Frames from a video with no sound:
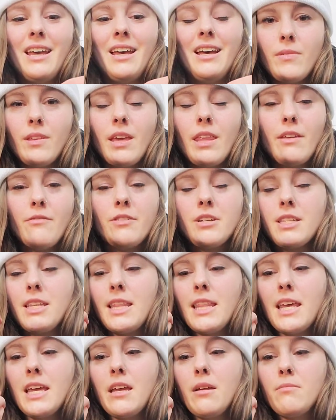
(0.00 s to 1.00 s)
And the first
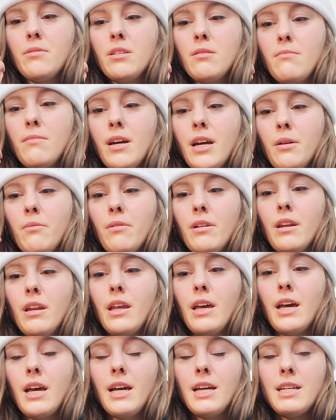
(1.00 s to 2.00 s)
thing that came to mind
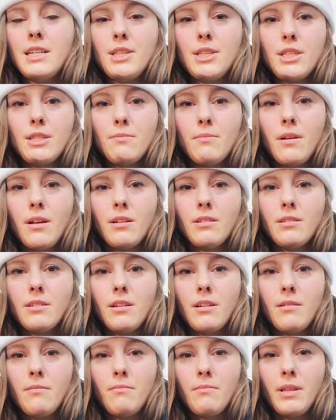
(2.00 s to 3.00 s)
when I smelled
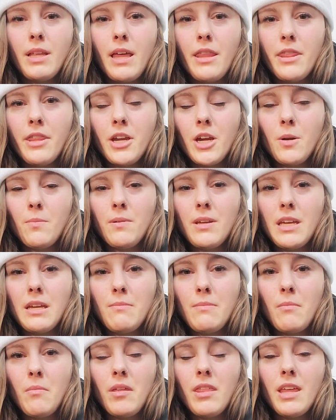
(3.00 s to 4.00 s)
plant therapy,
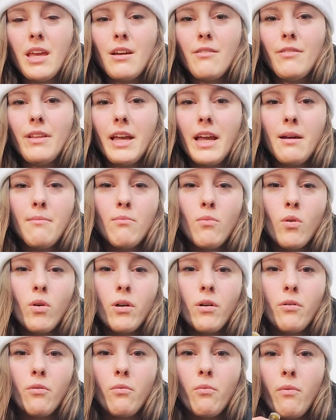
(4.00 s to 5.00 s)
it made me think of like a
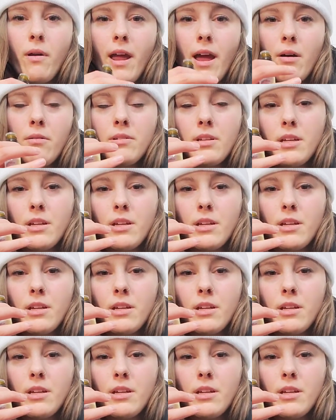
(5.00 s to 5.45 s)
more rounded